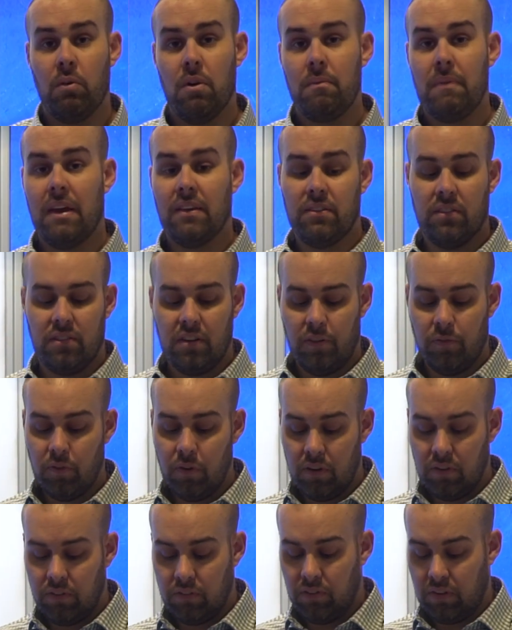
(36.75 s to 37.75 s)
what makes a
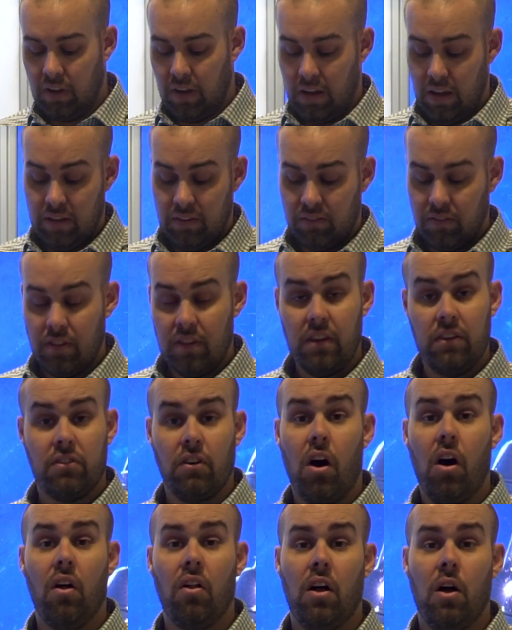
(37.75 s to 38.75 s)
difference is these
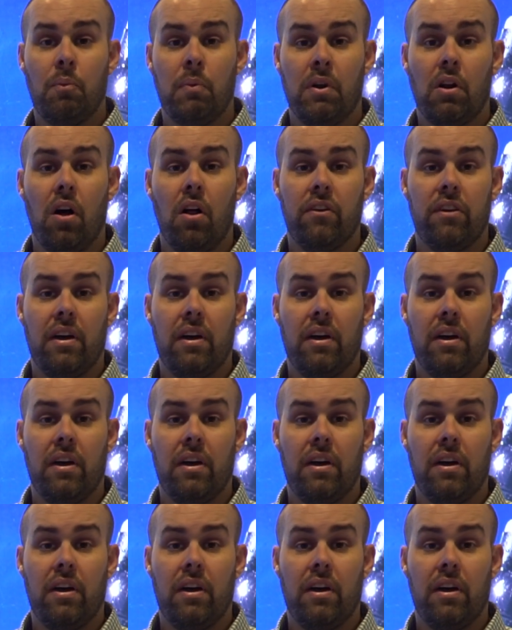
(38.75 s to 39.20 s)
all up and all